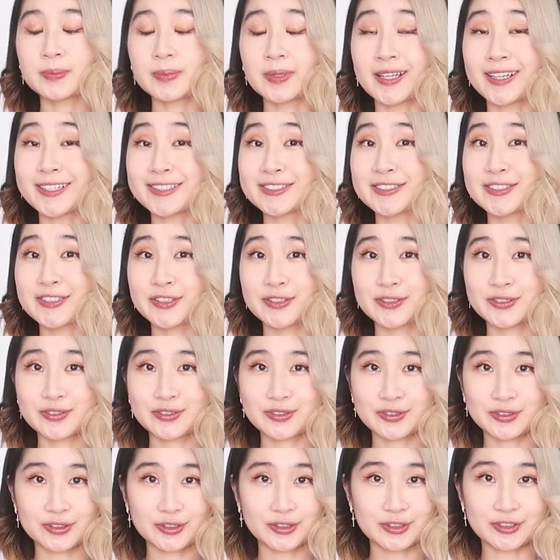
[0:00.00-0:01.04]
Plastic
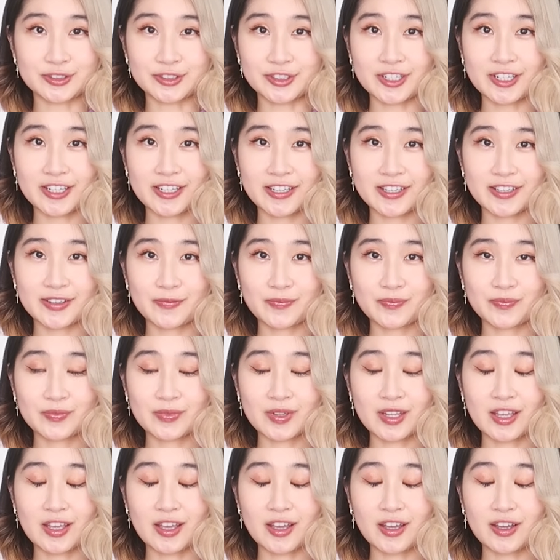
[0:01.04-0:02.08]
surgery.
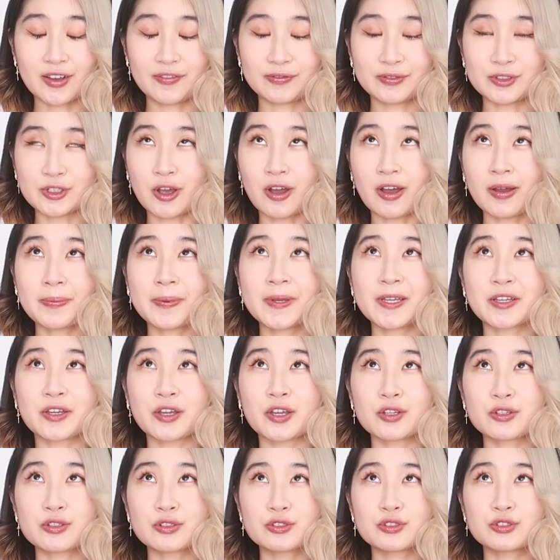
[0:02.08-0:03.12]
A topic
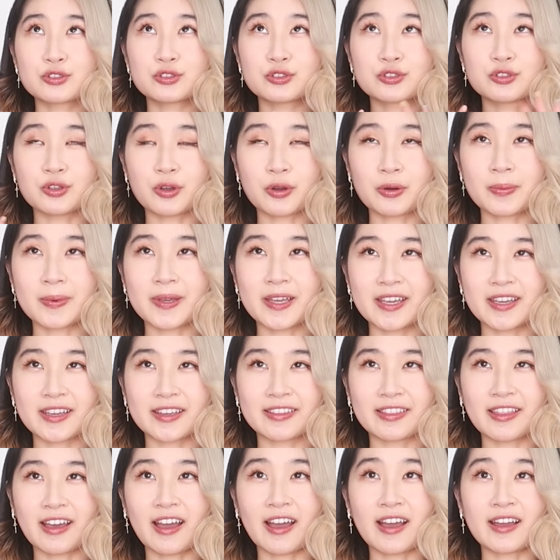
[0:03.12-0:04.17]
so
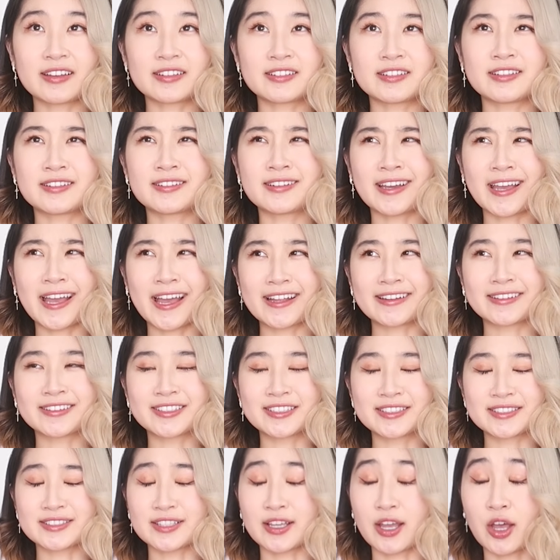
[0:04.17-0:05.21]
big that I need at
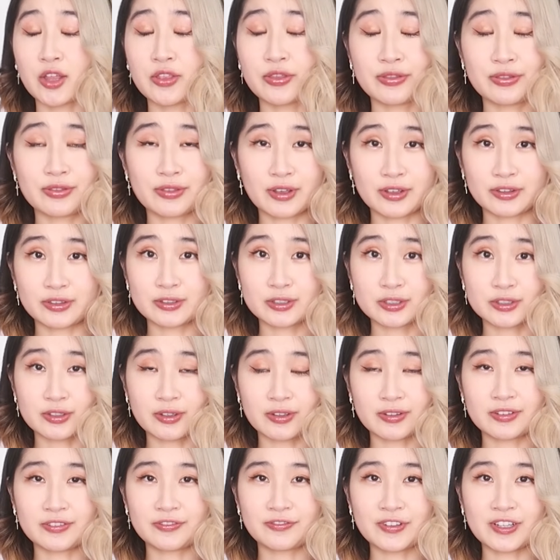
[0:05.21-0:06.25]
least another
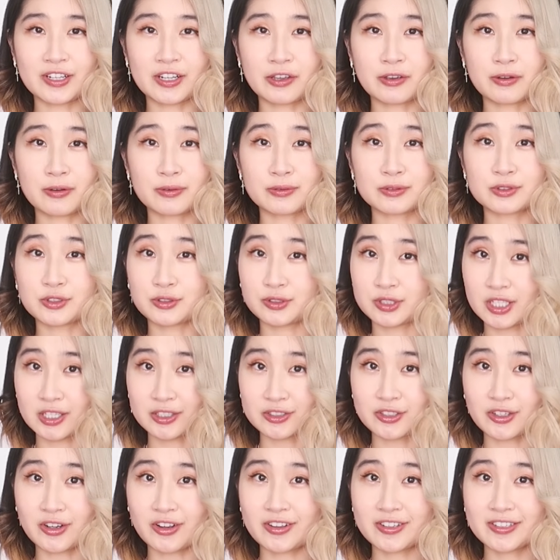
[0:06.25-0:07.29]
solid video to
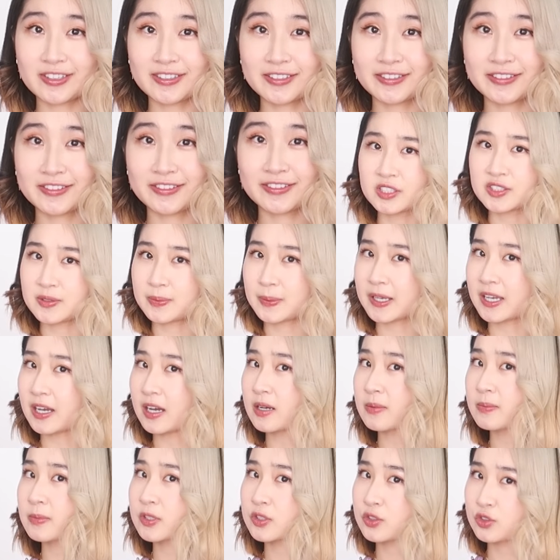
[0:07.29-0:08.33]
touch on. But it's
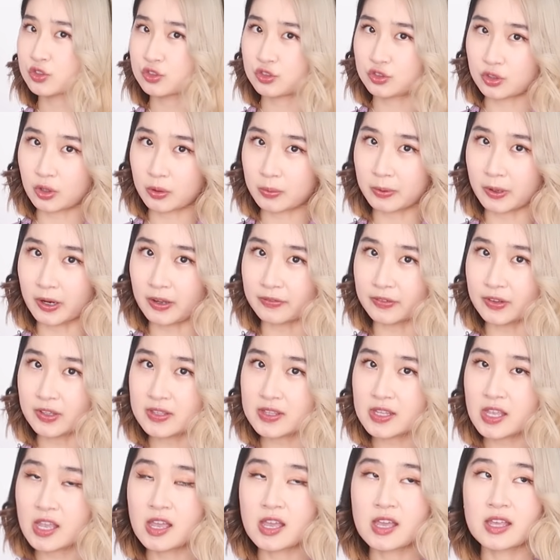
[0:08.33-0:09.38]
become so
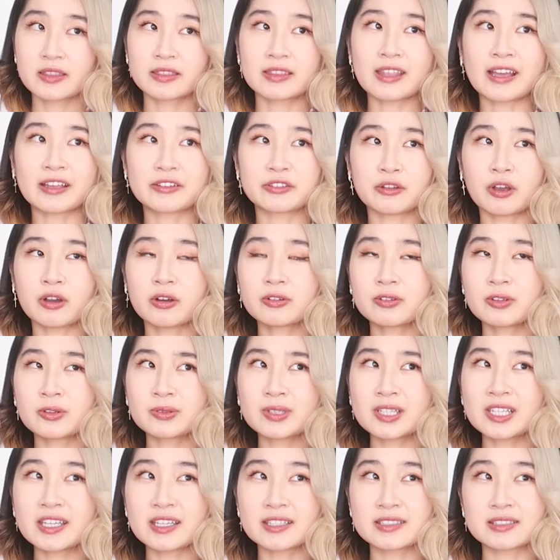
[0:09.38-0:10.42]
prevalent that not
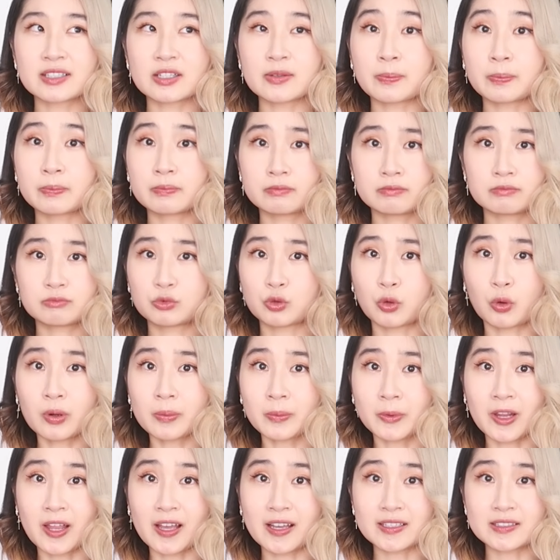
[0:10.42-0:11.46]
only is it
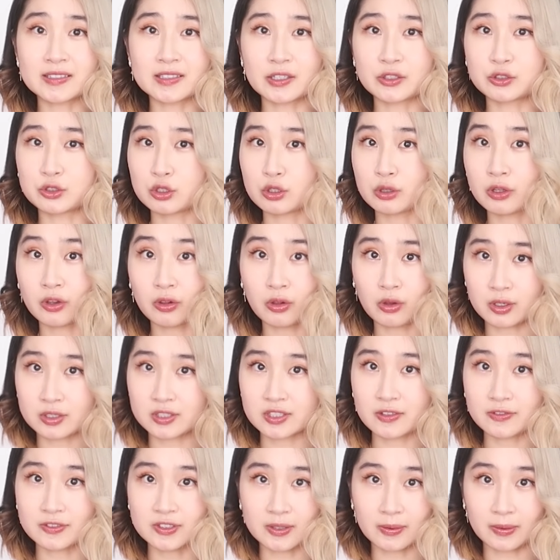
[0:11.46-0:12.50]
normalized into the looks
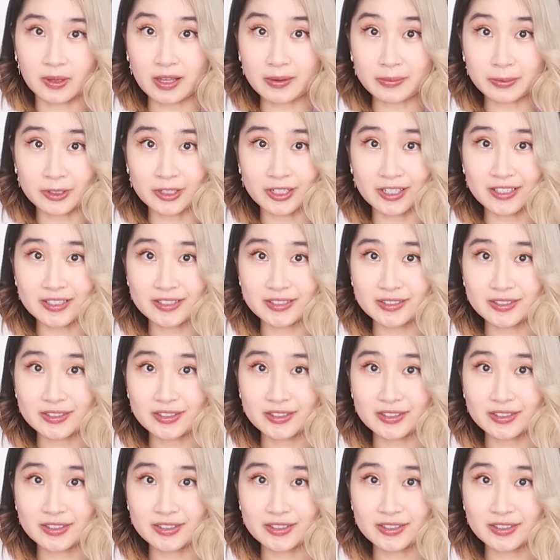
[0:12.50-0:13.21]
of celebrities,